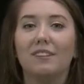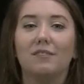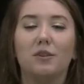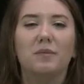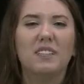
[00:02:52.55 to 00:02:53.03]

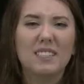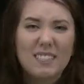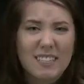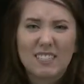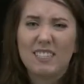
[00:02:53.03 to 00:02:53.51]
from the
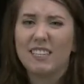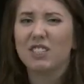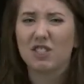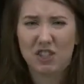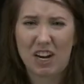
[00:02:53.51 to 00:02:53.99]

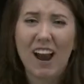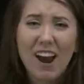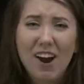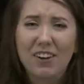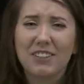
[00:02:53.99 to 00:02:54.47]
60s and her
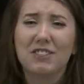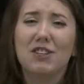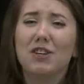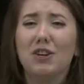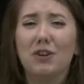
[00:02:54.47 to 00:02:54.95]
hair is
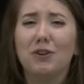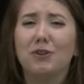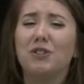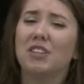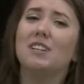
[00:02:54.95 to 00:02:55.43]

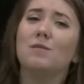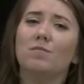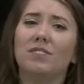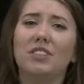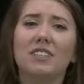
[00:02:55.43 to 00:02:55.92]
huge
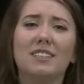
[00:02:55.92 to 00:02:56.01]
and she has